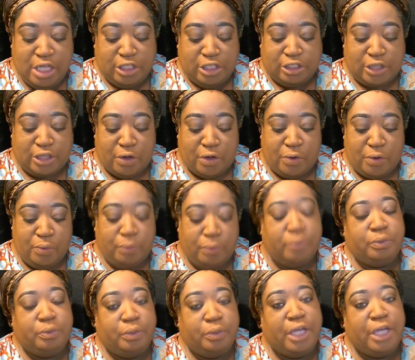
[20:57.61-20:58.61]
So
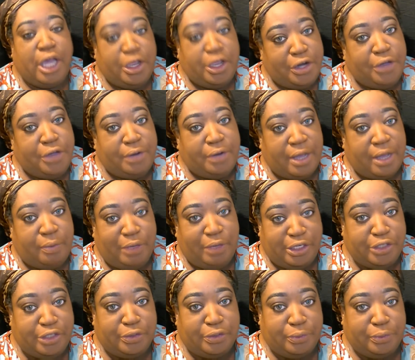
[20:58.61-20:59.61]
we all know that we
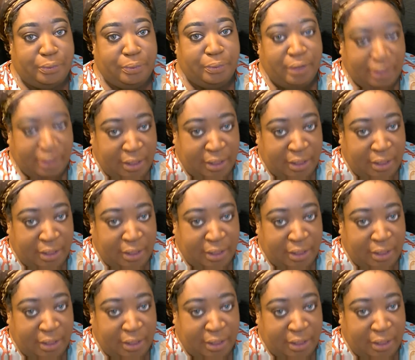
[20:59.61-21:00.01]
do